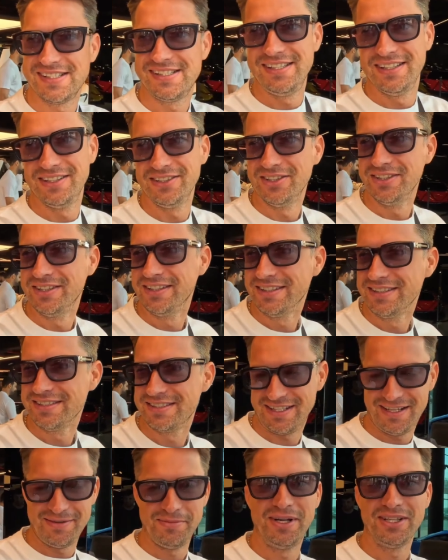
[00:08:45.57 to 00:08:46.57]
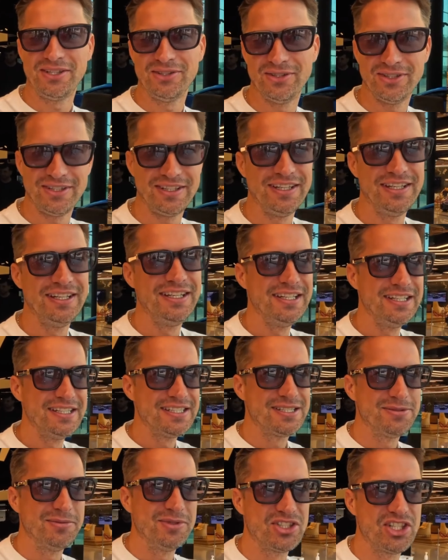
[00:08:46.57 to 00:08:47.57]
They make crazy money.
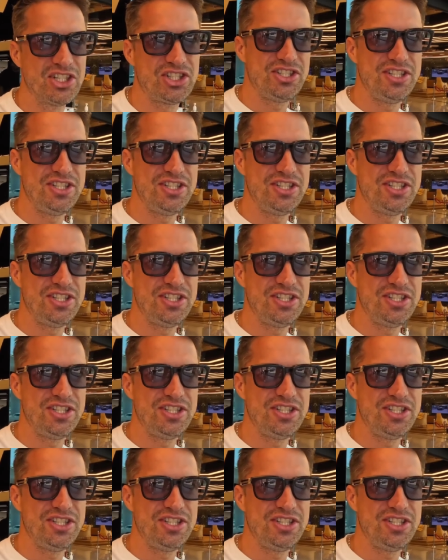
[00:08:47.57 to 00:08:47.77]
He